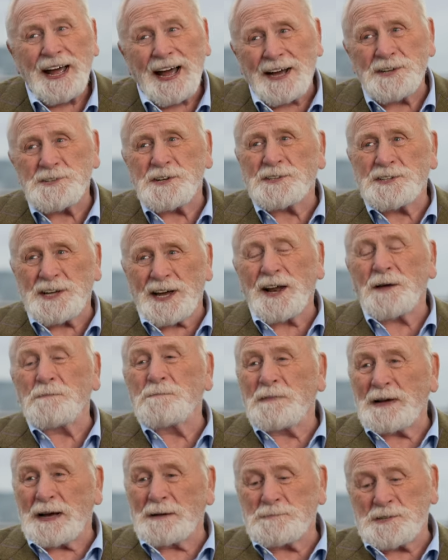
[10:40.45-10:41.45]
I said, tell
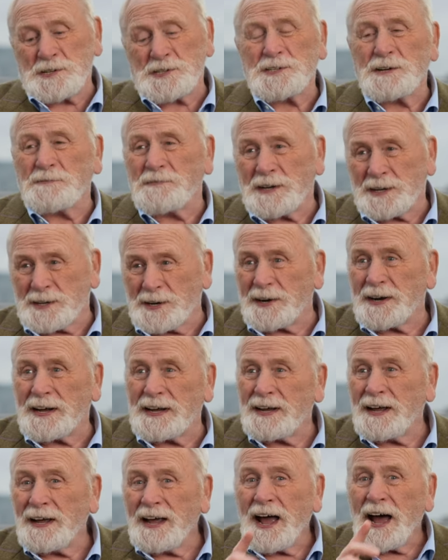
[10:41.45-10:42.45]
him I'm just having a
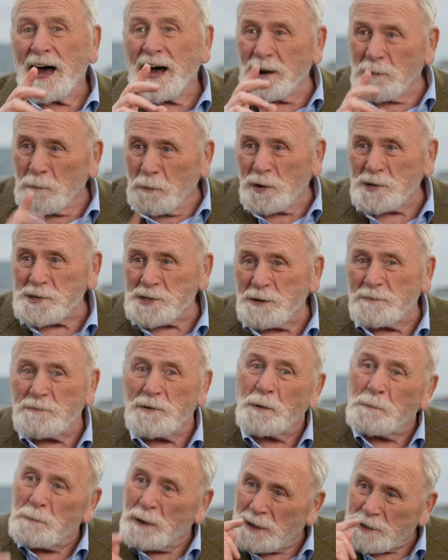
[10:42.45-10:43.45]
curry and I'm watching a
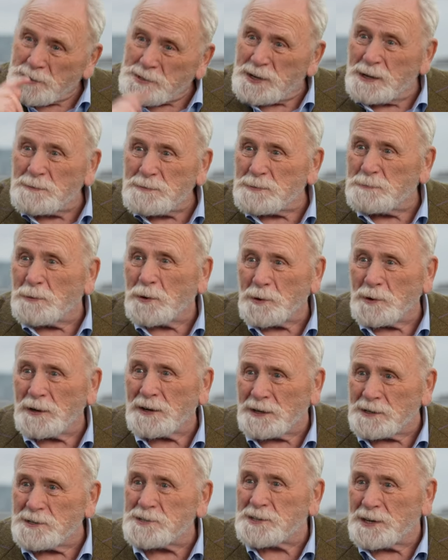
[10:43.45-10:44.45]
film, but I'll see him tomorrow at
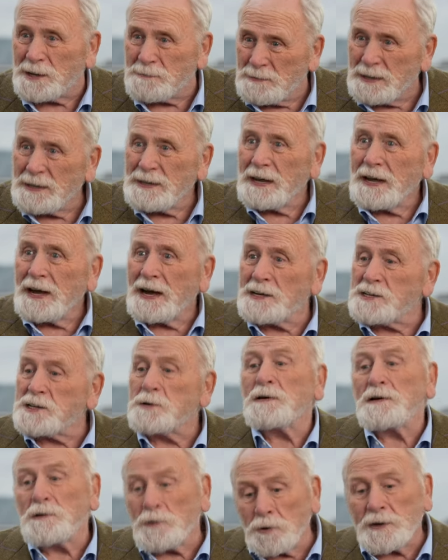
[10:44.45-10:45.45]
lunchtime. And she
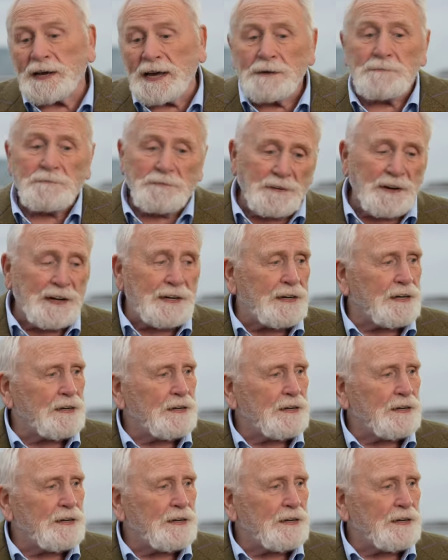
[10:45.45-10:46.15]
went, okay, fine.